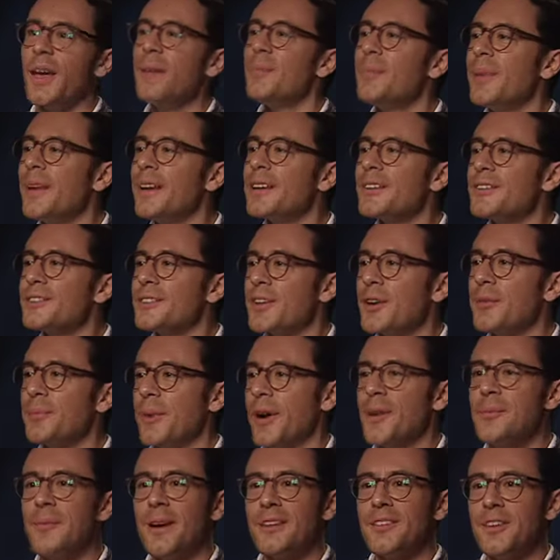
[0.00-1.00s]
And being a soap,
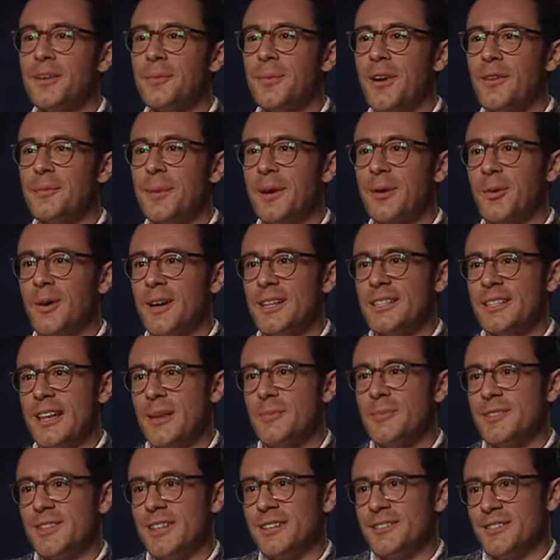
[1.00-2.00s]
I imagine it might have been quite
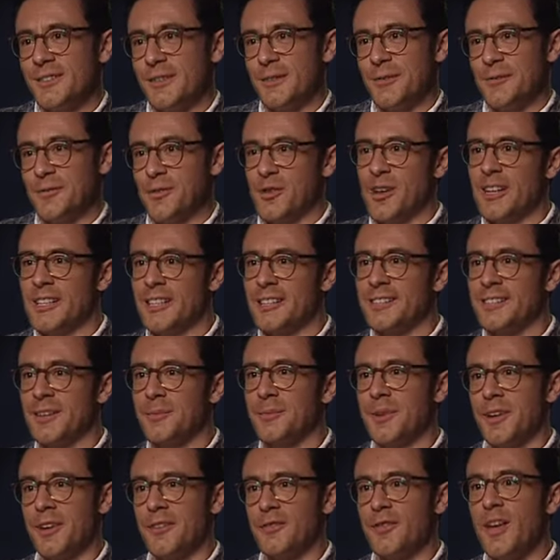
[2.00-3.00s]
tempting to have created
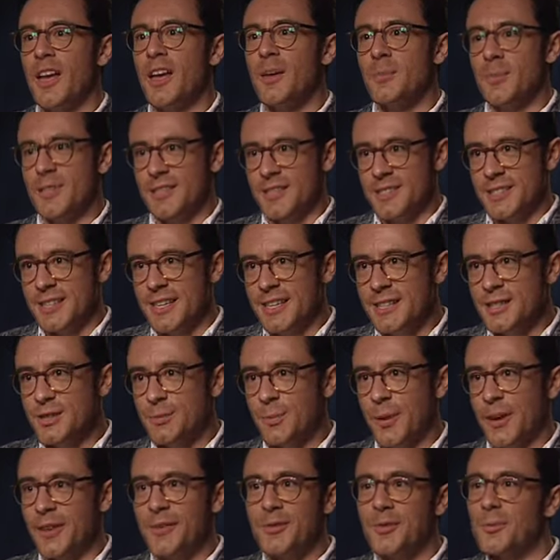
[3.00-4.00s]
some kind of pastiche,
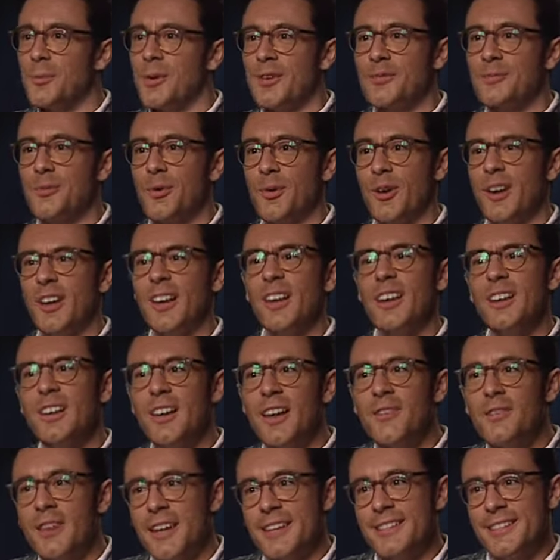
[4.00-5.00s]
but it's almost more a
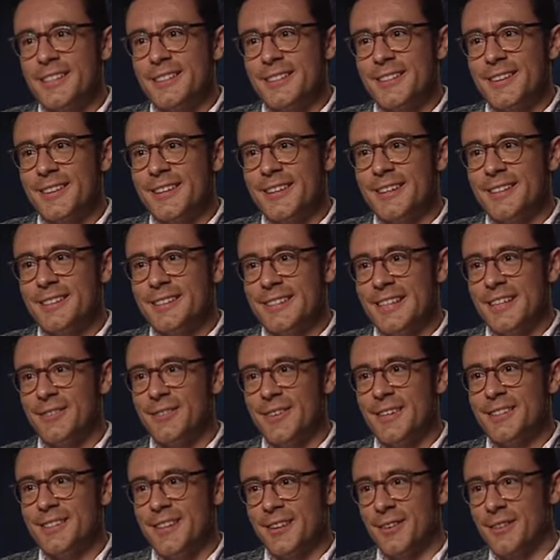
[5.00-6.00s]
love letter to the T
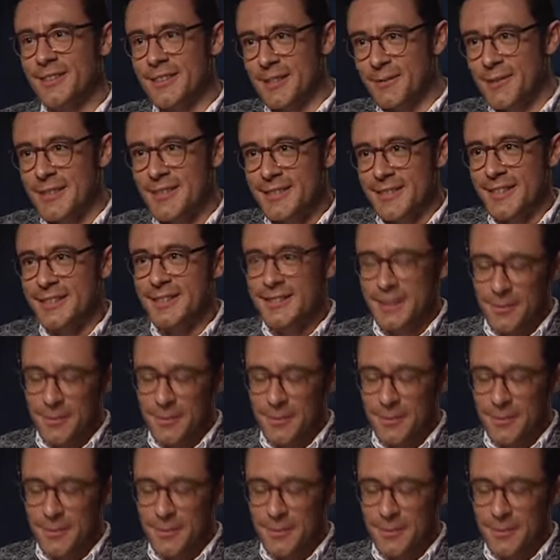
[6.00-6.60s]
V series, having seen